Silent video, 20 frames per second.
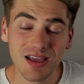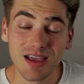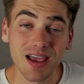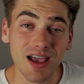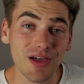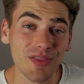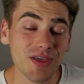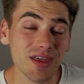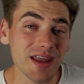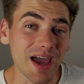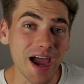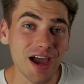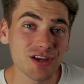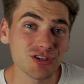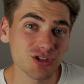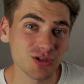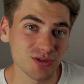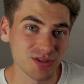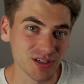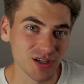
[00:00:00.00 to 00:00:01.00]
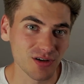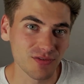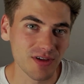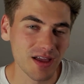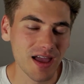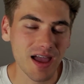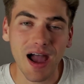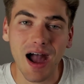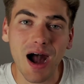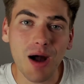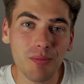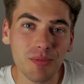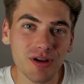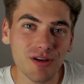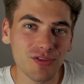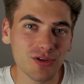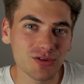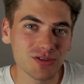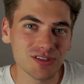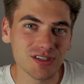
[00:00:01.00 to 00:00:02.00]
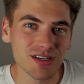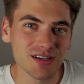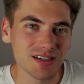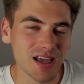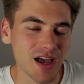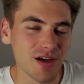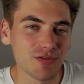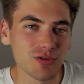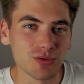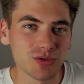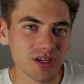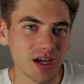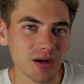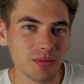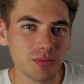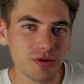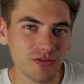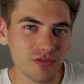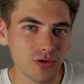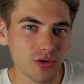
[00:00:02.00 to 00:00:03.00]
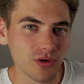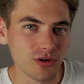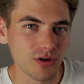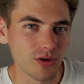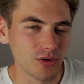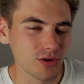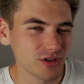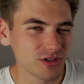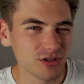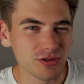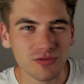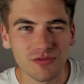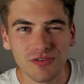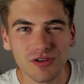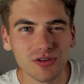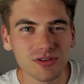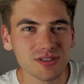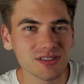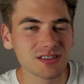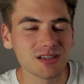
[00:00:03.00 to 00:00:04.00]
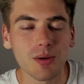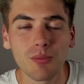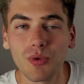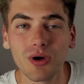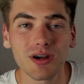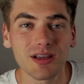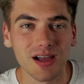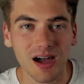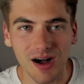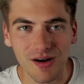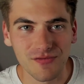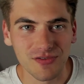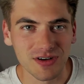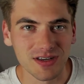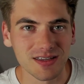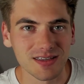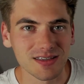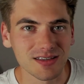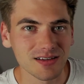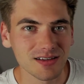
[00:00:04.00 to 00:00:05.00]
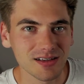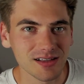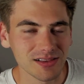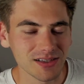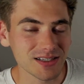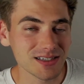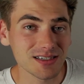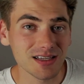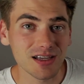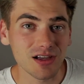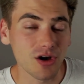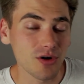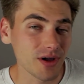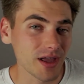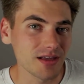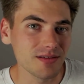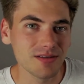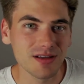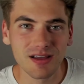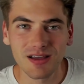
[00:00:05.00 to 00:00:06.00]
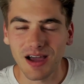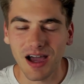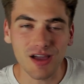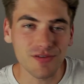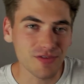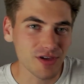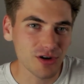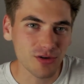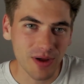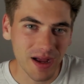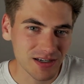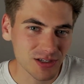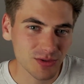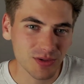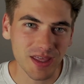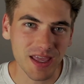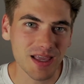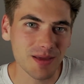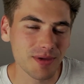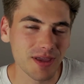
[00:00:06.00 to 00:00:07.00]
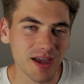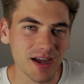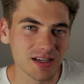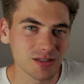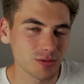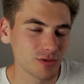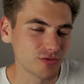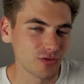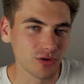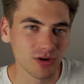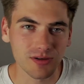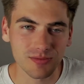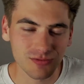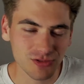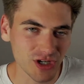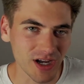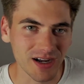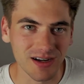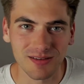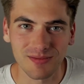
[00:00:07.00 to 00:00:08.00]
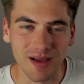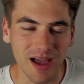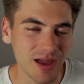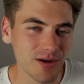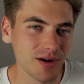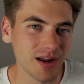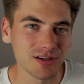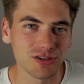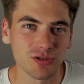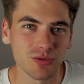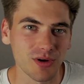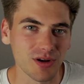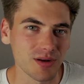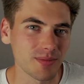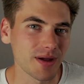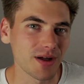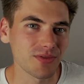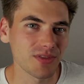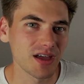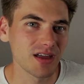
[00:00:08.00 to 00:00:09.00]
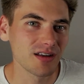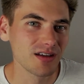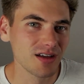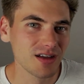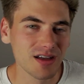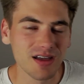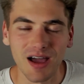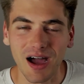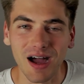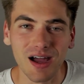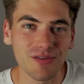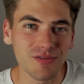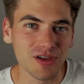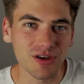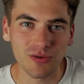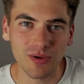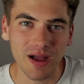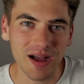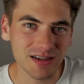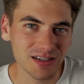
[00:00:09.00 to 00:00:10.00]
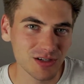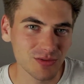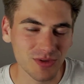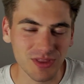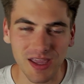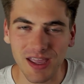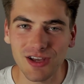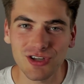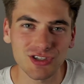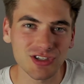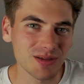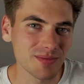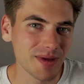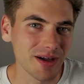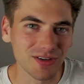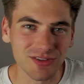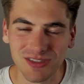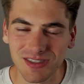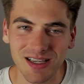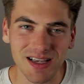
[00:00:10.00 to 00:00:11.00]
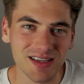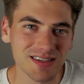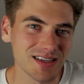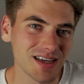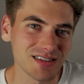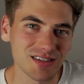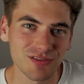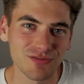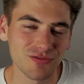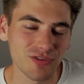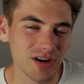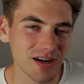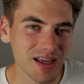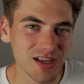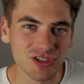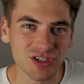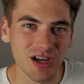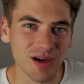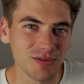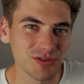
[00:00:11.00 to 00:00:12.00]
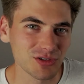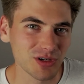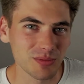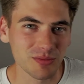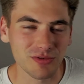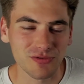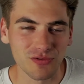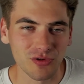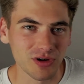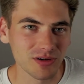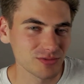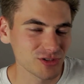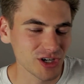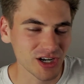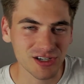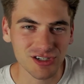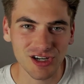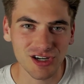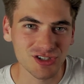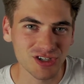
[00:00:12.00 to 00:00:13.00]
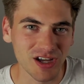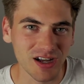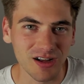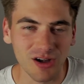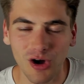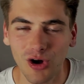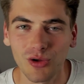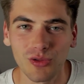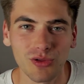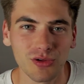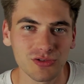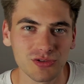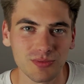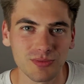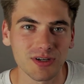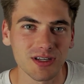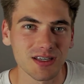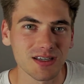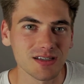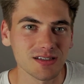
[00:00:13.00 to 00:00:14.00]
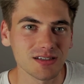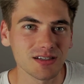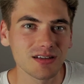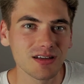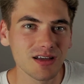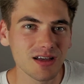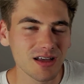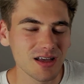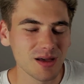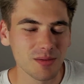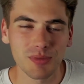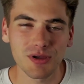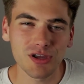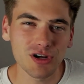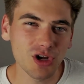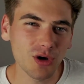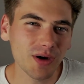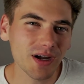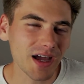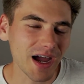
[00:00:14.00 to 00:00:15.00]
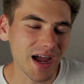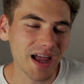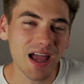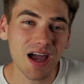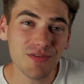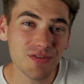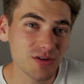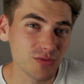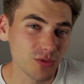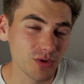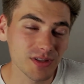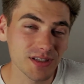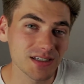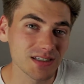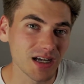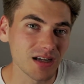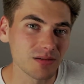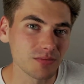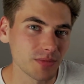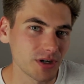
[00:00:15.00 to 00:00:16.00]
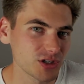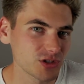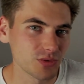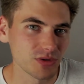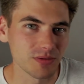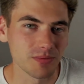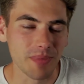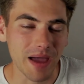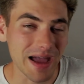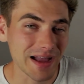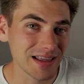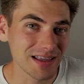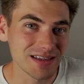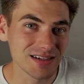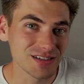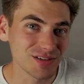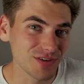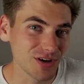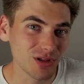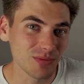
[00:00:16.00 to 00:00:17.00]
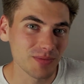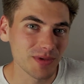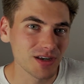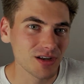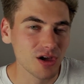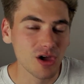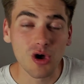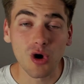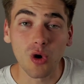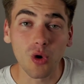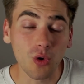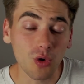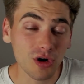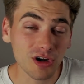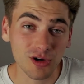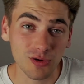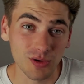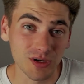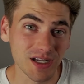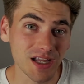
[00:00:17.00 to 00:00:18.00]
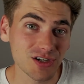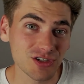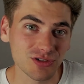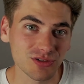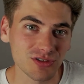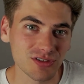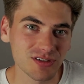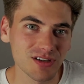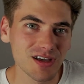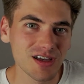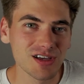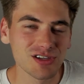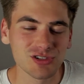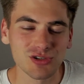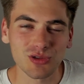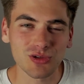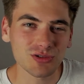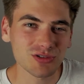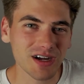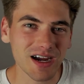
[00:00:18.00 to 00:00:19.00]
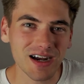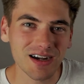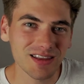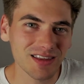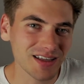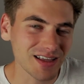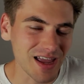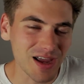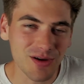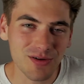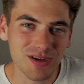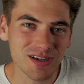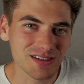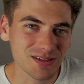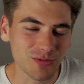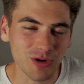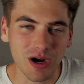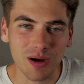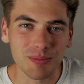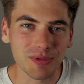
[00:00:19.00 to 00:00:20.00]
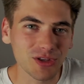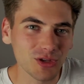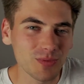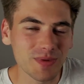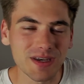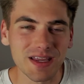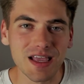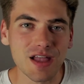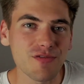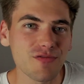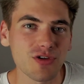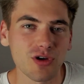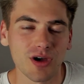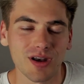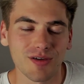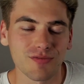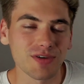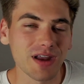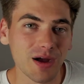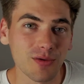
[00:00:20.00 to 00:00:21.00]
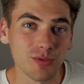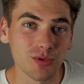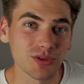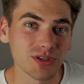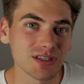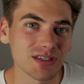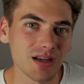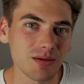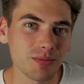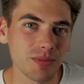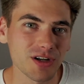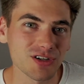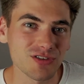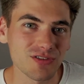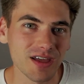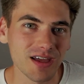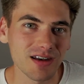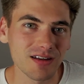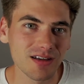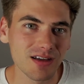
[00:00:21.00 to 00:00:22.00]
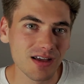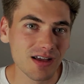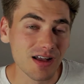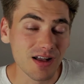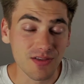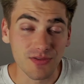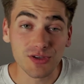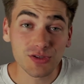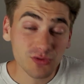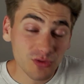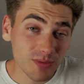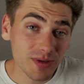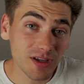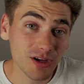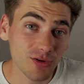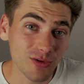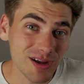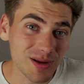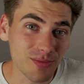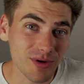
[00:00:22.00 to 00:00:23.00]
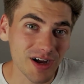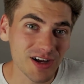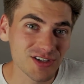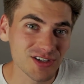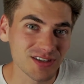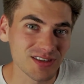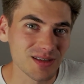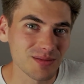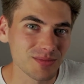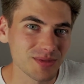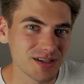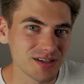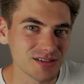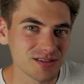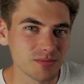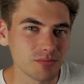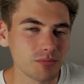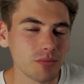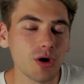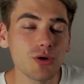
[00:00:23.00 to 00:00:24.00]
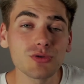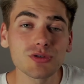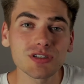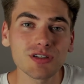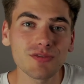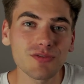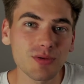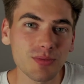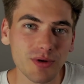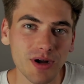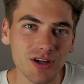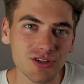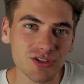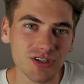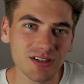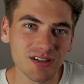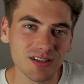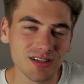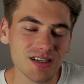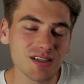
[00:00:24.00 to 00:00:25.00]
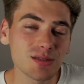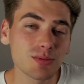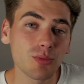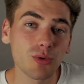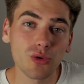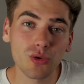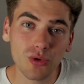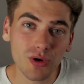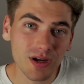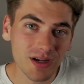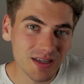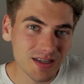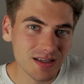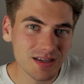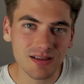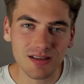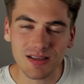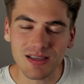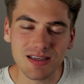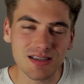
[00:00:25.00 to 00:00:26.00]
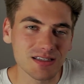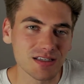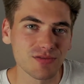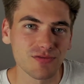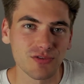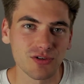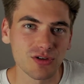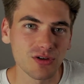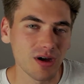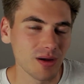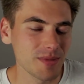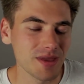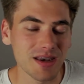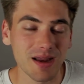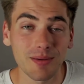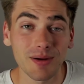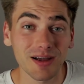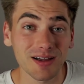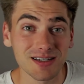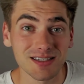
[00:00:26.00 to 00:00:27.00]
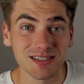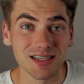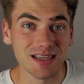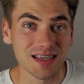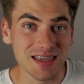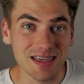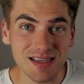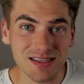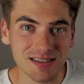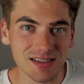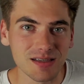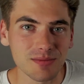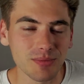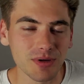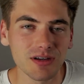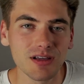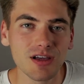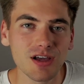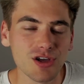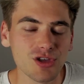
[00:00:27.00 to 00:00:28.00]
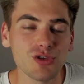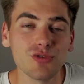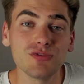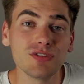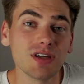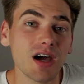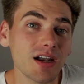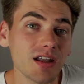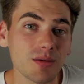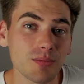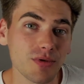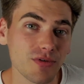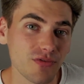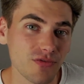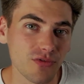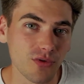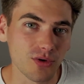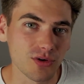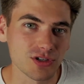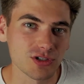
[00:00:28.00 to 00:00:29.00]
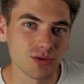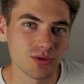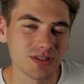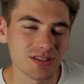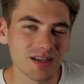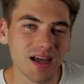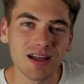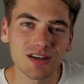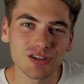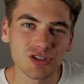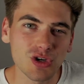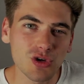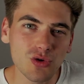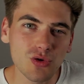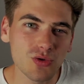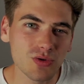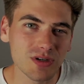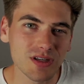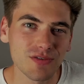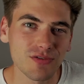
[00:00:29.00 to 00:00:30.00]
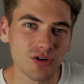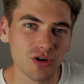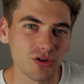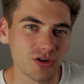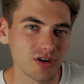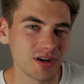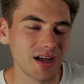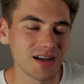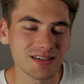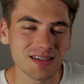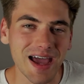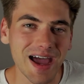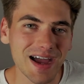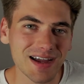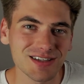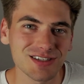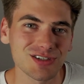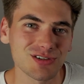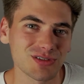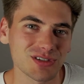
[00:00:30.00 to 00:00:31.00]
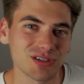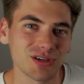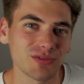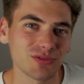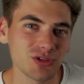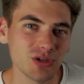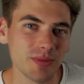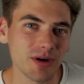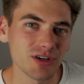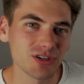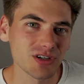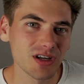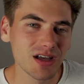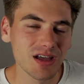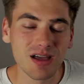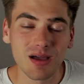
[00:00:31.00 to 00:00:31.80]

And then ask yourself, how many of those things have you done before or you feel somewhat confident in? Let's say, okay, I've interacted with APIs before, check, I'm not too worried about that. I've interacted with HTML, CSS, and front end JavaScript before, check, check, check, all those are pretty easy. But you know what? I haven't really done much with backend development or credentials. So those are kind of like areas where I'm a little bit iffy on, I've not really done much of that. This would be a great project then because most of the project is pretty easy for you. I mean, I'm not going to say easy, but you've done it before, so it's not too difficult. You're not taxing yourself too much.